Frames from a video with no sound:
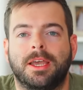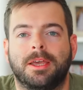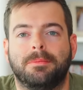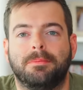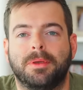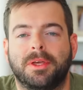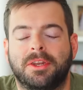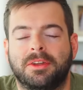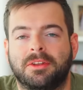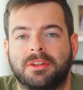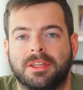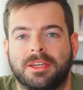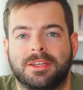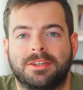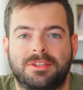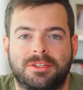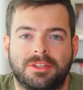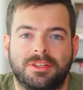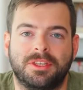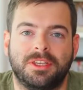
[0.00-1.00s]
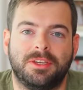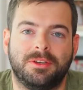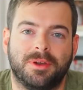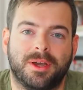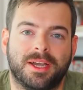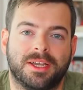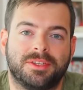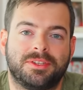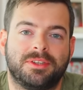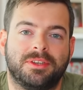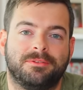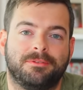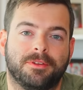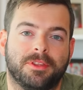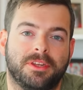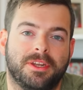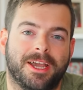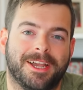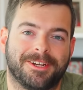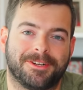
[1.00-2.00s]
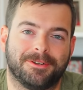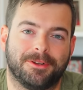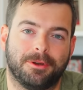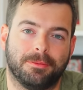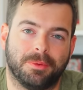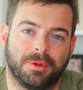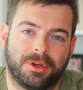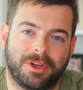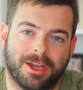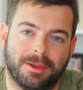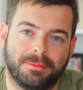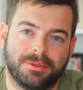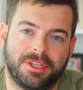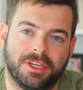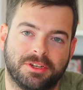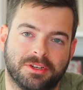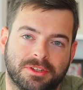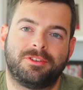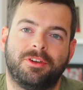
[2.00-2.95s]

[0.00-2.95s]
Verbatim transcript: admittedly, to the US for the National Homebrew Competition.